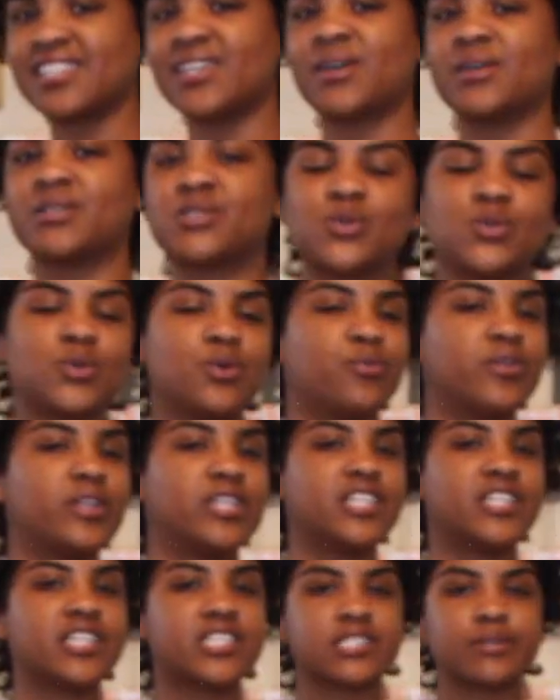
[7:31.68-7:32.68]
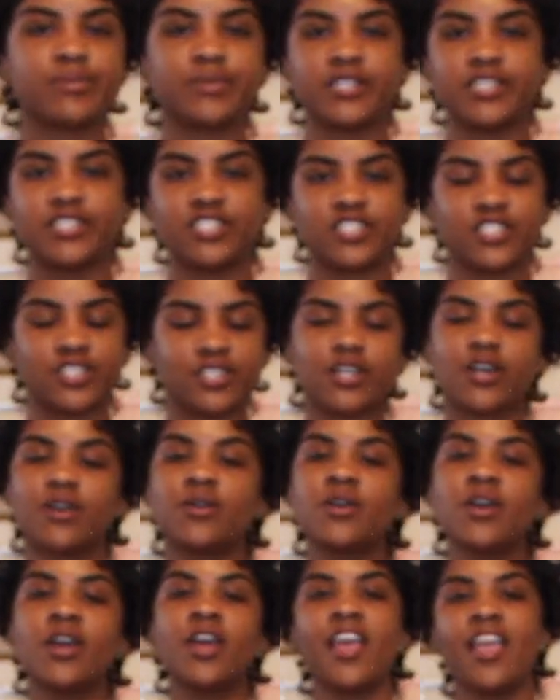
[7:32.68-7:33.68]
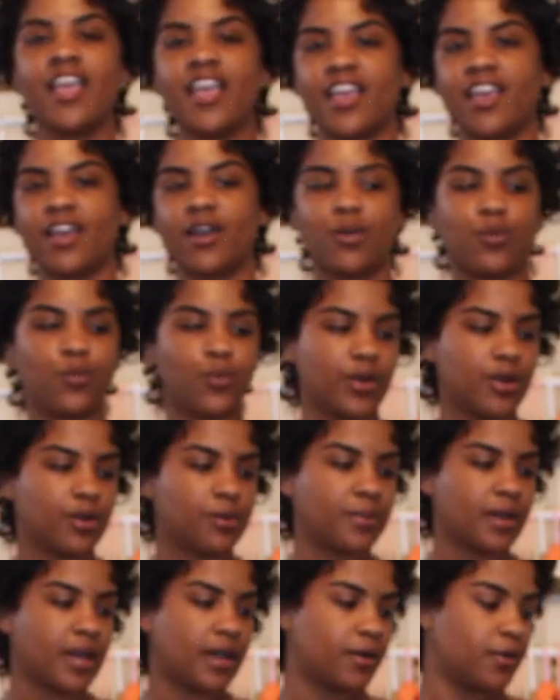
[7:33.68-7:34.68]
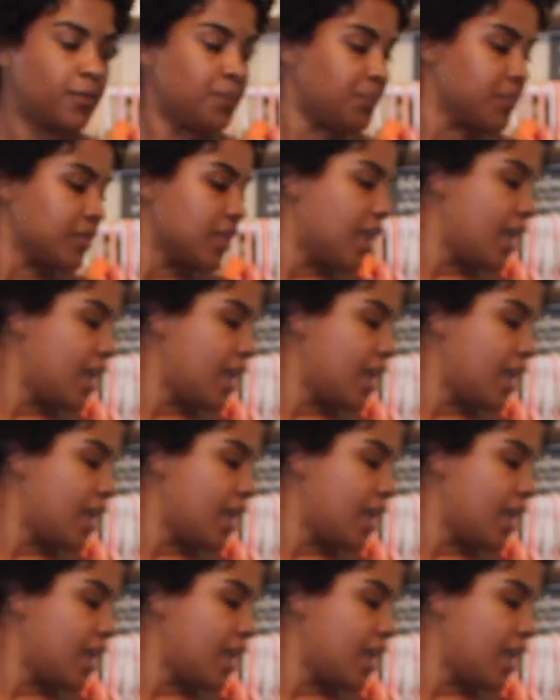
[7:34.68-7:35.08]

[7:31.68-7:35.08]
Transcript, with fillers: to go to a really nice beach, you know, and wear them out.